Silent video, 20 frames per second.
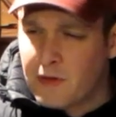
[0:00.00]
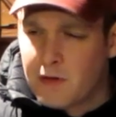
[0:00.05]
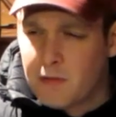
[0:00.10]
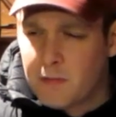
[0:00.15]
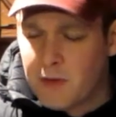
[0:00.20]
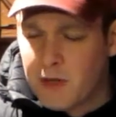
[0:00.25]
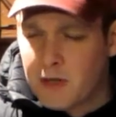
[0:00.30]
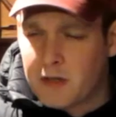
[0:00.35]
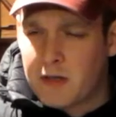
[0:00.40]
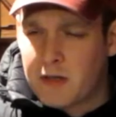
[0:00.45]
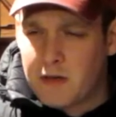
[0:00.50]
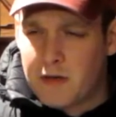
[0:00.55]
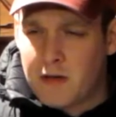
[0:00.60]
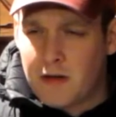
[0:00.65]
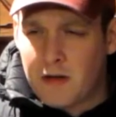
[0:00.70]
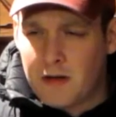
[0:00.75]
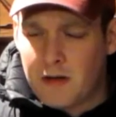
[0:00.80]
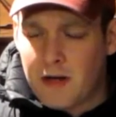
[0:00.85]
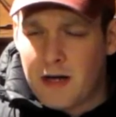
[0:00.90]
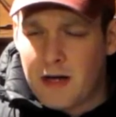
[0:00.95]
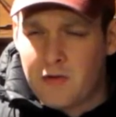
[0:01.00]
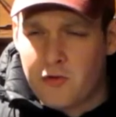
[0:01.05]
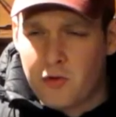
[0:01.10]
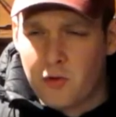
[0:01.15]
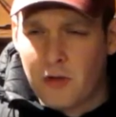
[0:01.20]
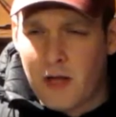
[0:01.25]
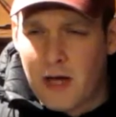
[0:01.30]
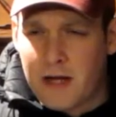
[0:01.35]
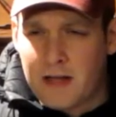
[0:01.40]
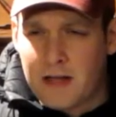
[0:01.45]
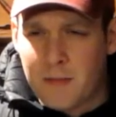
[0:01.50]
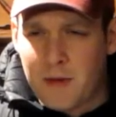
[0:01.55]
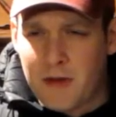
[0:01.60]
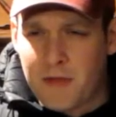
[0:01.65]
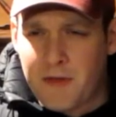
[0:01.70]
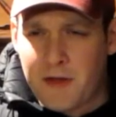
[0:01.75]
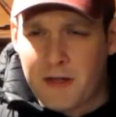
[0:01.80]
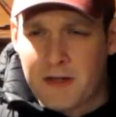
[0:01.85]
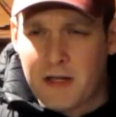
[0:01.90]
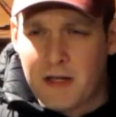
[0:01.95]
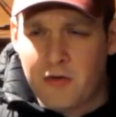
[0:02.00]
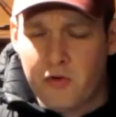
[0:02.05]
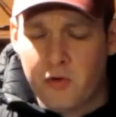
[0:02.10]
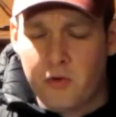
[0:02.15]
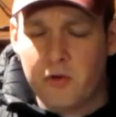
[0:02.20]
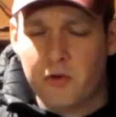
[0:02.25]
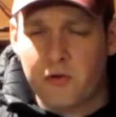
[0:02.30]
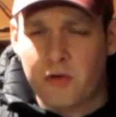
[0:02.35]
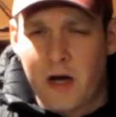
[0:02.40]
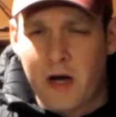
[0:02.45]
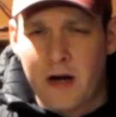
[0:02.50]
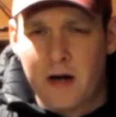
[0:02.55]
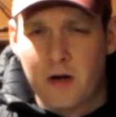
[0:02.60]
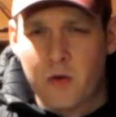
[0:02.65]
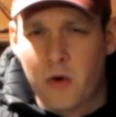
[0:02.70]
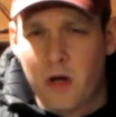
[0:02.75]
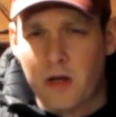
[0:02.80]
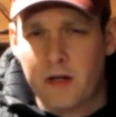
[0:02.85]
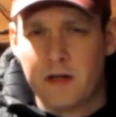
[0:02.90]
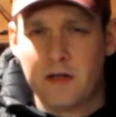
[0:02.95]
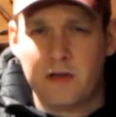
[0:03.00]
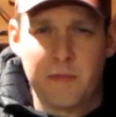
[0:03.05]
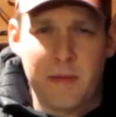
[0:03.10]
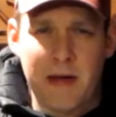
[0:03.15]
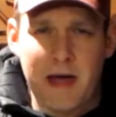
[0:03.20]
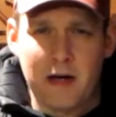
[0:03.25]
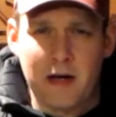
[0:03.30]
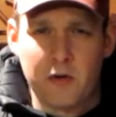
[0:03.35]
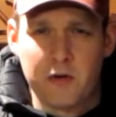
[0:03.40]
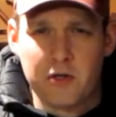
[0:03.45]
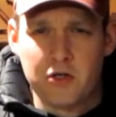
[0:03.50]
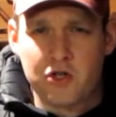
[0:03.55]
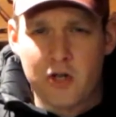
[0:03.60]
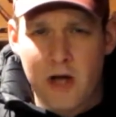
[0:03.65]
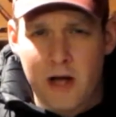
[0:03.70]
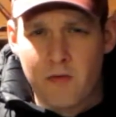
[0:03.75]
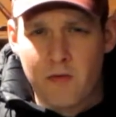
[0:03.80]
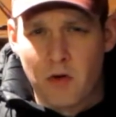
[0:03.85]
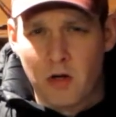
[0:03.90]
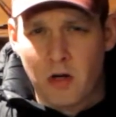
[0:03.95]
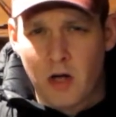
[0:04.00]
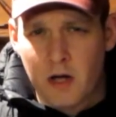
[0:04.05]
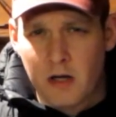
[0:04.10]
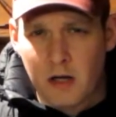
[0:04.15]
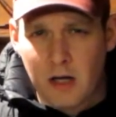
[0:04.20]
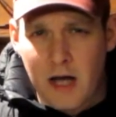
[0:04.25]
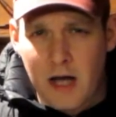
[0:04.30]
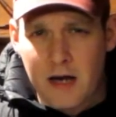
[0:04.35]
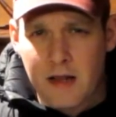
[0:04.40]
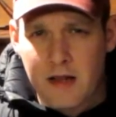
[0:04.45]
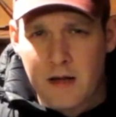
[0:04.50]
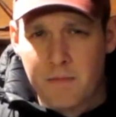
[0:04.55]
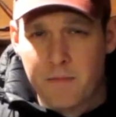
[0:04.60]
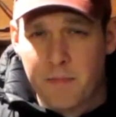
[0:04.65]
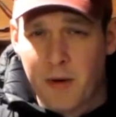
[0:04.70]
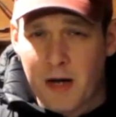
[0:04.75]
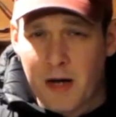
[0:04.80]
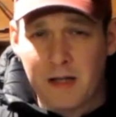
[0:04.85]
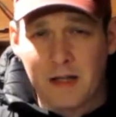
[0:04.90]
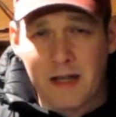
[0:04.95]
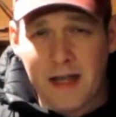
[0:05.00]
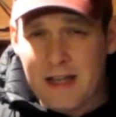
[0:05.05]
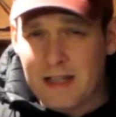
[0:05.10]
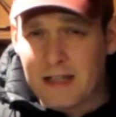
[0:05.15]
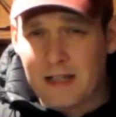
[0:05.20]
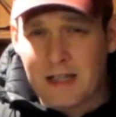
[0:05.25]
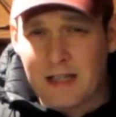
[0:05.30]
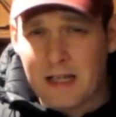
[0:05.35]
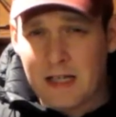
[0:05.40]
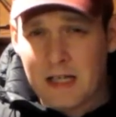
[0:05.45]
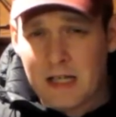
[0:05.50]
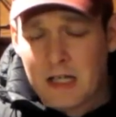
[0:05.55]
but I do like them. I think they do use higher quality tobacco in general on a lot of them. But lately,